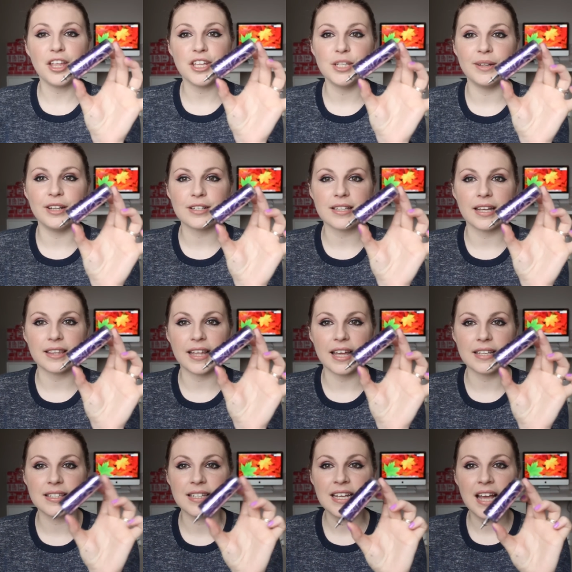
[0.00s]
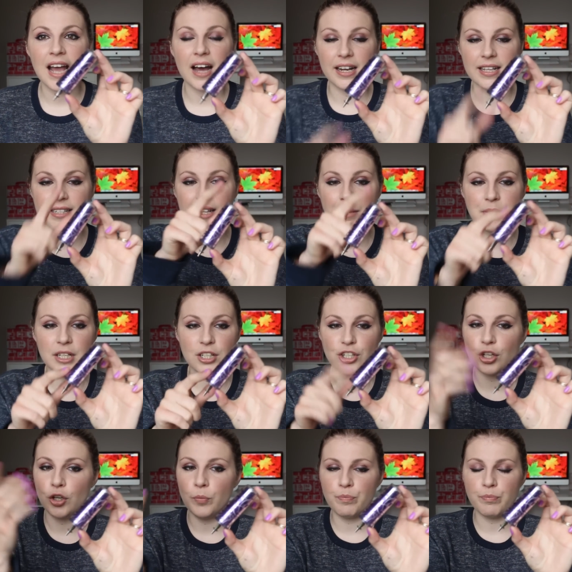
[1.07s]
So it looks like this. And it's a lipstick
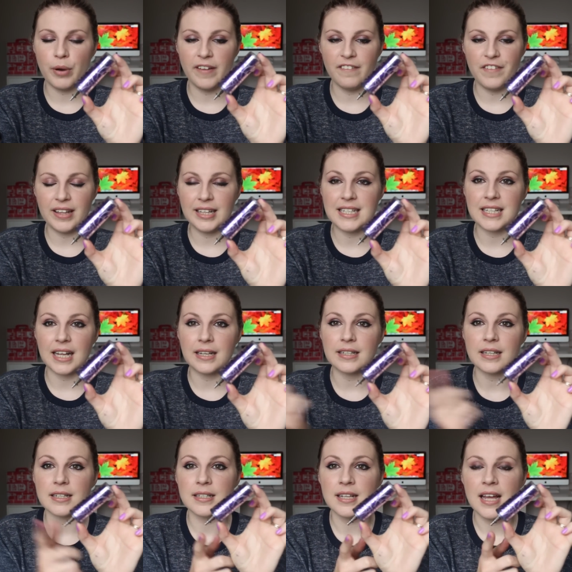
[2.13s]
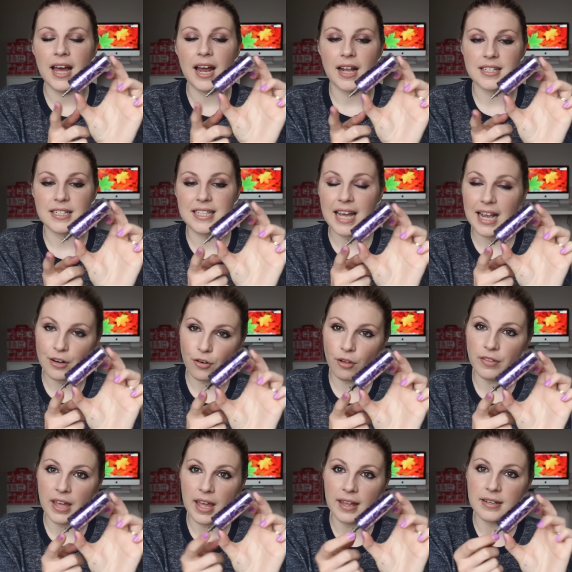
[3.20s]
tube, fairly standard, and has a dagger
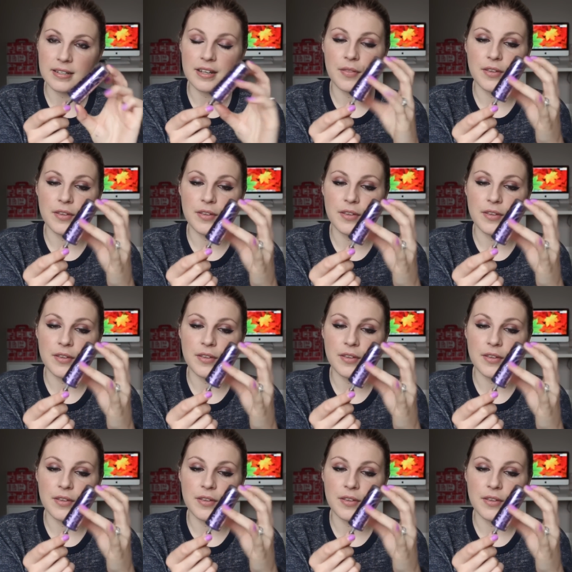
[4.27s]
on the end.